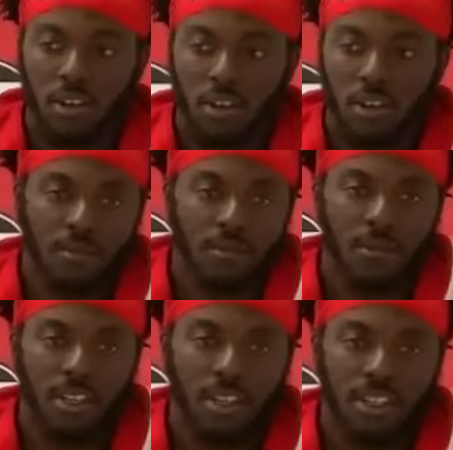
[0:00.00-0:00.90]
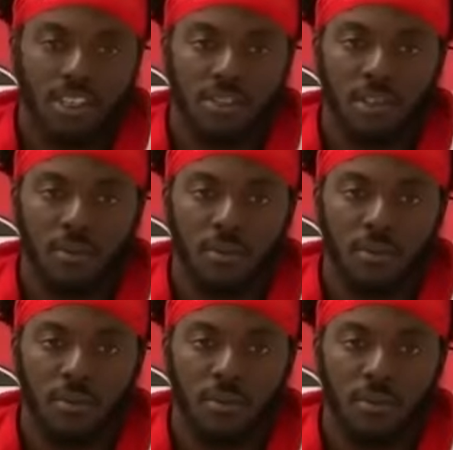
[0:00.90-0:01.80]
We have to make sure that we put
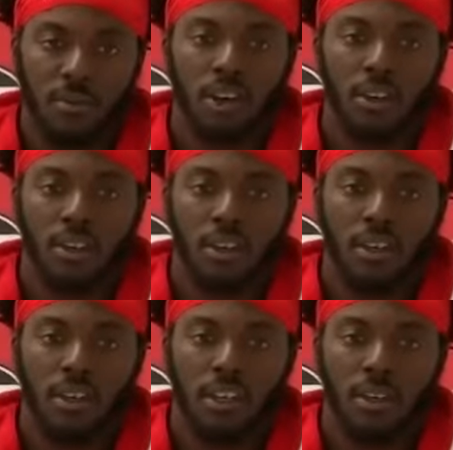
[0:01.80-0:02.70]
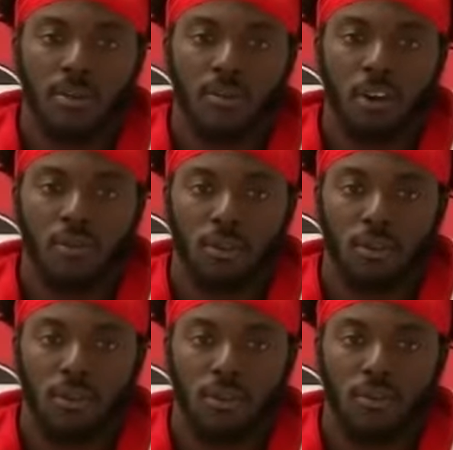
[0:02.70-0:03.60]
our foot in the ground and keep the ball from
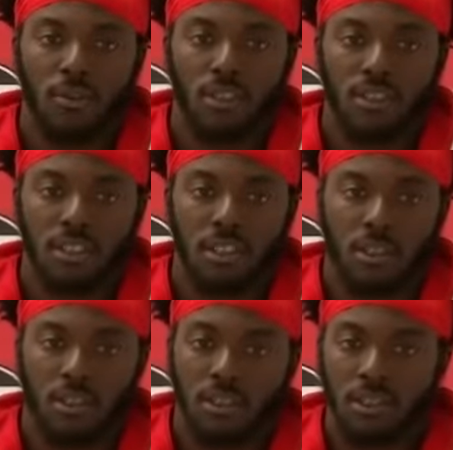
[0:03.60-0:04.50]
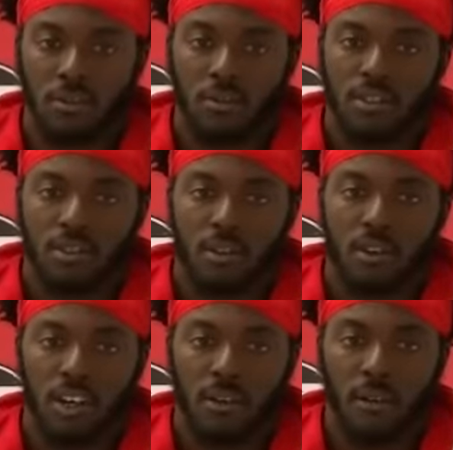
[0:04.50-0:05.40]
going north when it's on the ground.